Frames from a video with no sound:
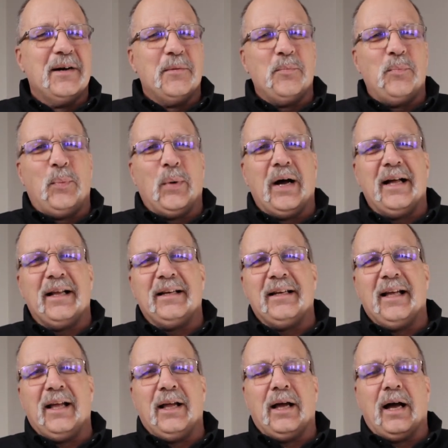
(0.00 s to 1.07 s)

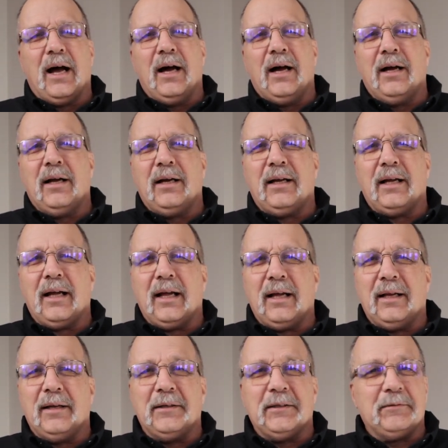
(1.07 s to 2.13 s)
But
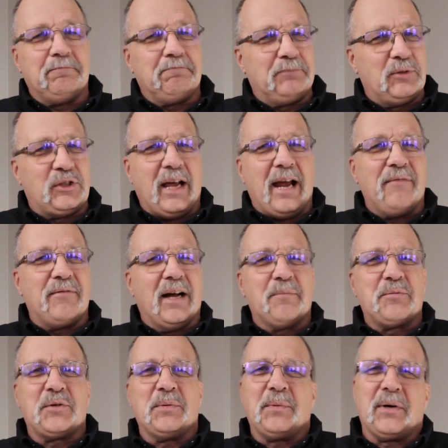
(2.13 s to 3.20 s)
saved
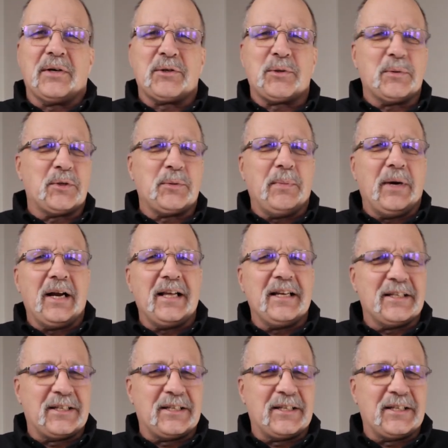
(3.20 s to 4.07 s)
up some Christmas money,